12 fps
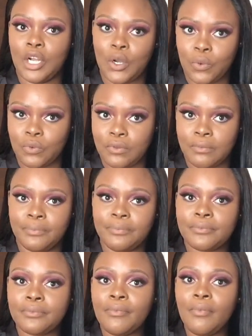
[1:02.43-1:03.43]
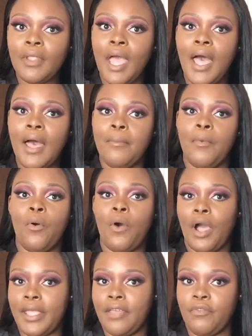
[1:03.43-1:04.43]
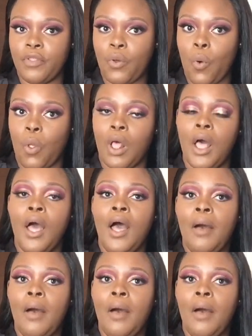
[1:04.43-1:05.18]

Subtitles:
clothes, or are here for the haul.